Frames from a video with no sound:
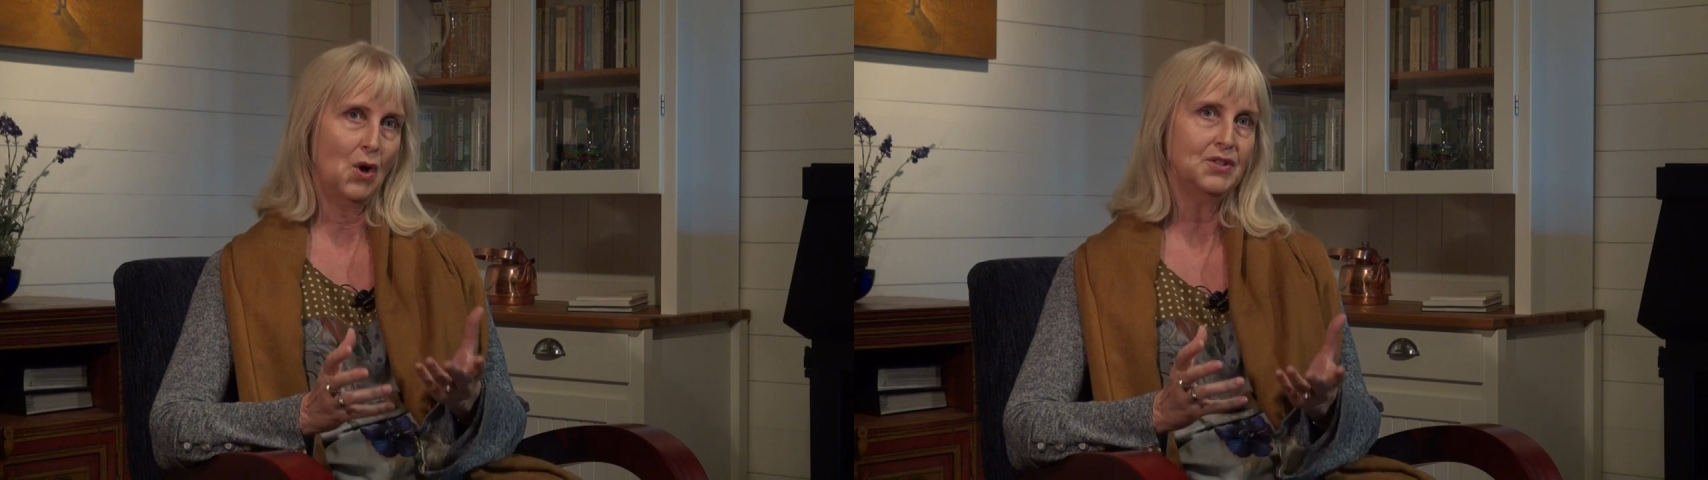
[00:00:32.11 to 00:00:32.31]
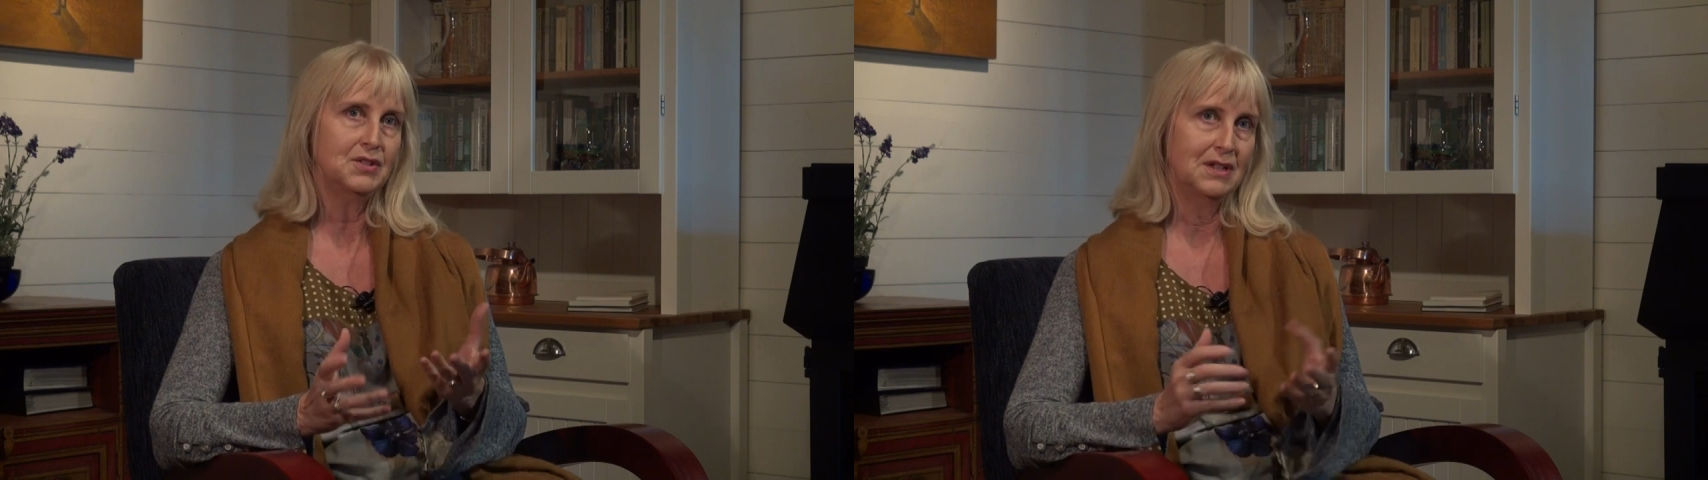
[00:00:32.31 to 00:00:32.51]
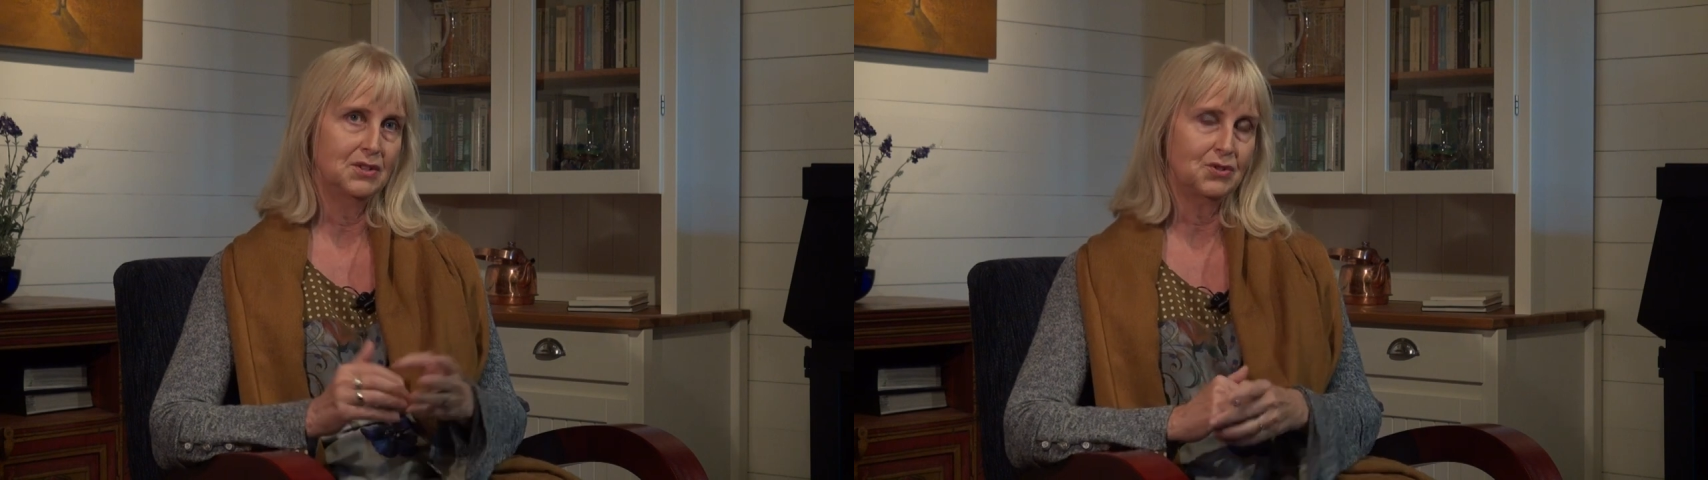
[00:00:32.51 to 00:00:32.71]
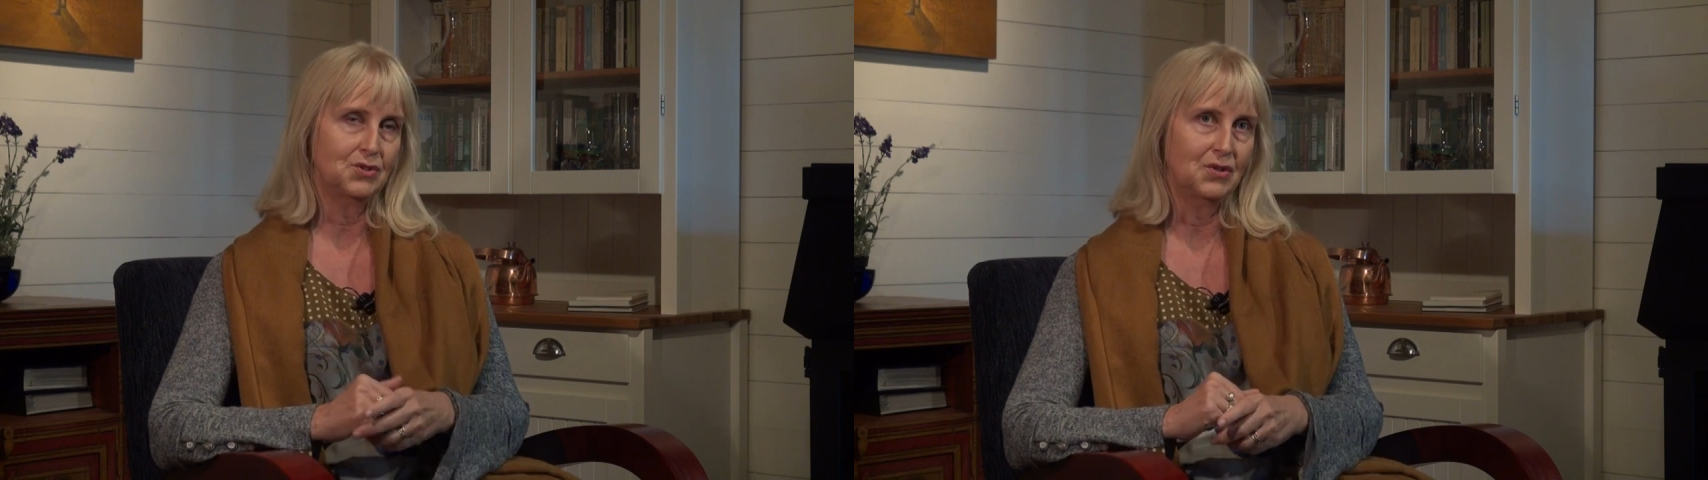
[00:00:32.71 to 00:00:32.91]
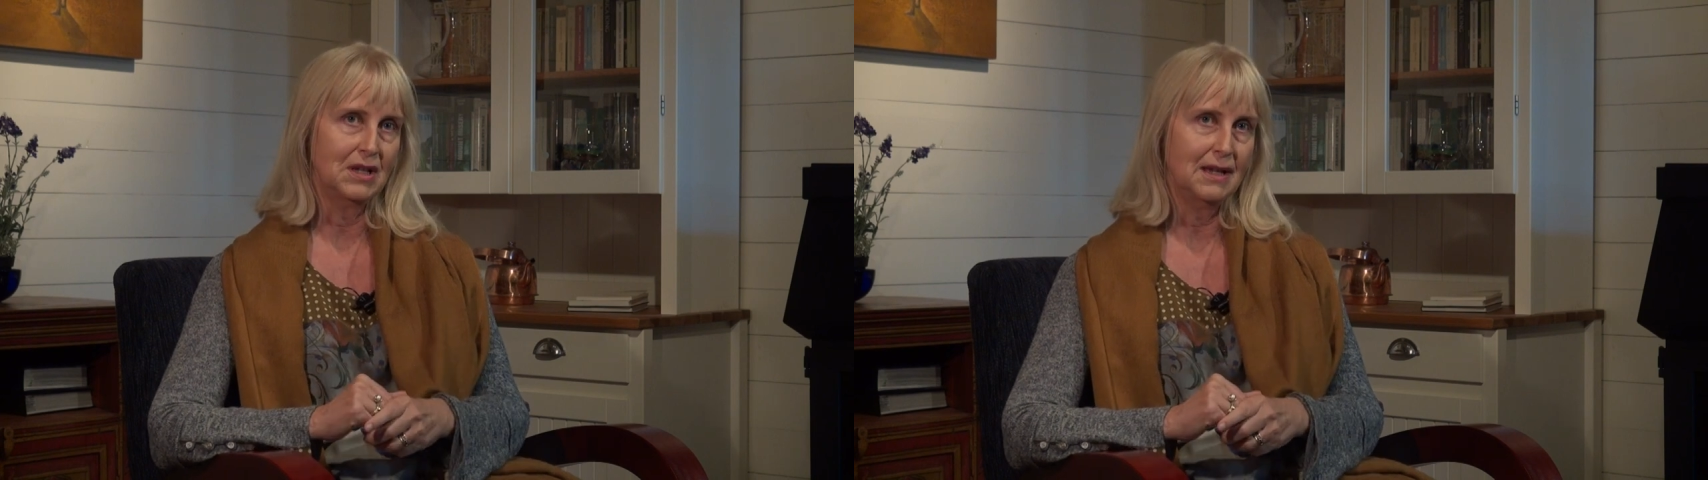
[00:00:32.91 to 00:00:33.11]
cotton
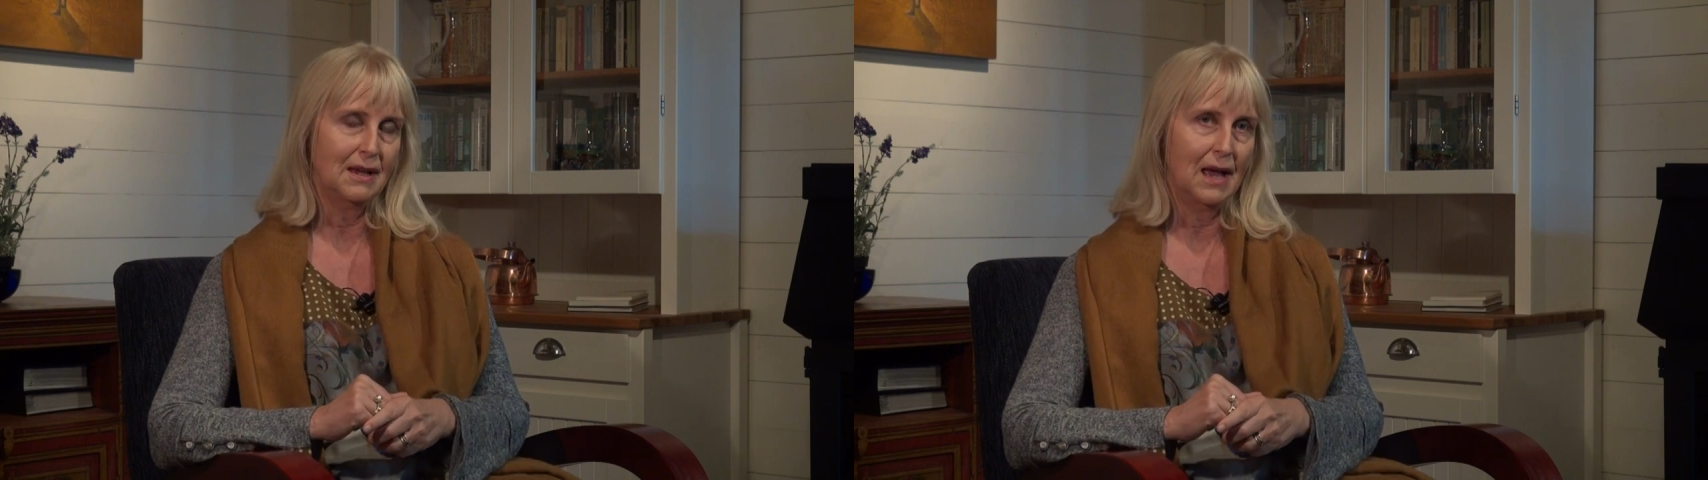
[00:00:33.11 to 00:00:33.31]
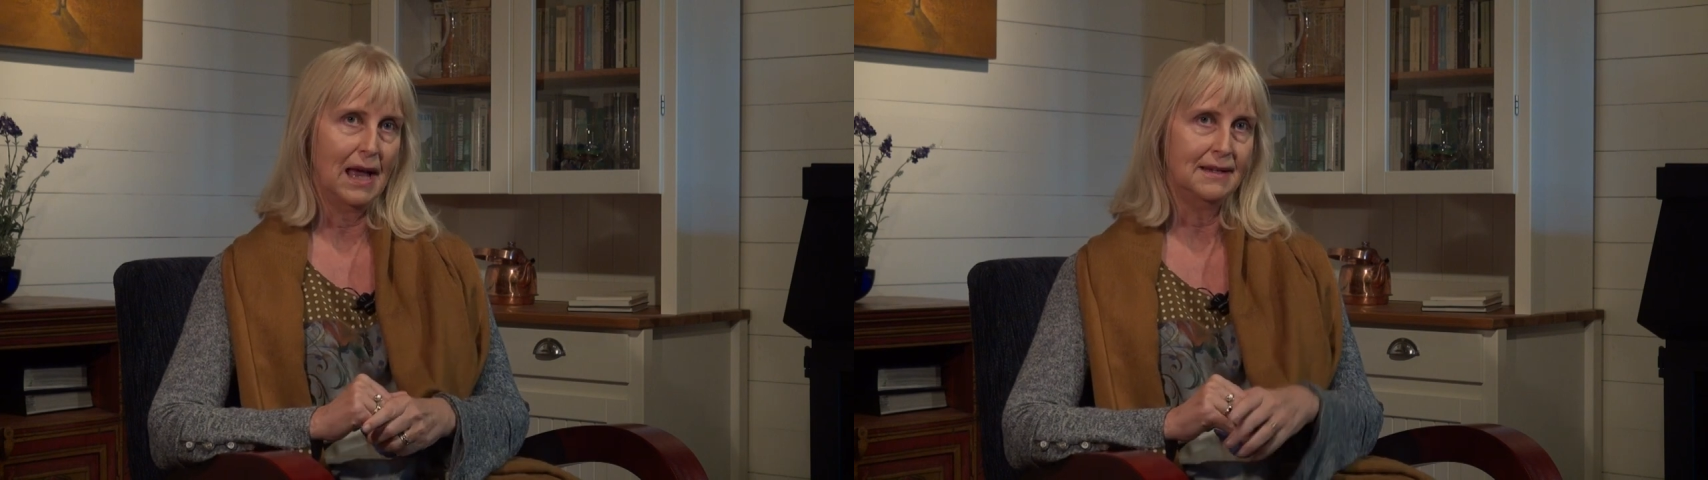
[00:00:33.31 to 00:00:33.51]
industry,